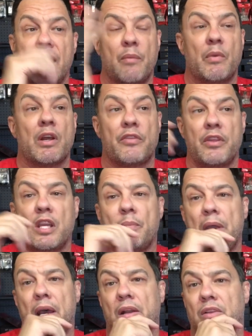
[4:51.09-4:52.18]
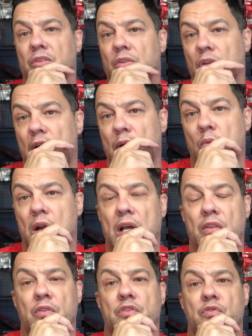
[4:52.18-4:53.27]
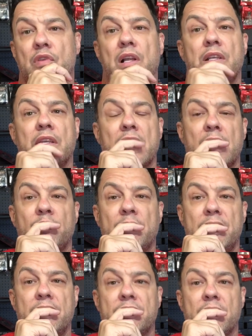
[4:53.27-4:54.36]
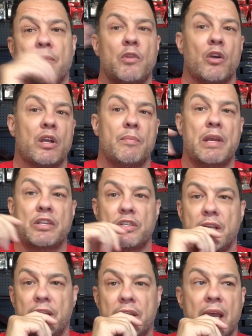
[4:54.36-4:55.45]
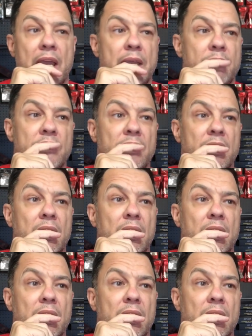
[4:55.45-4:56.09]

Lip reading: And when I think about it, like, what other Australian companies, and I'm not going to mention any names,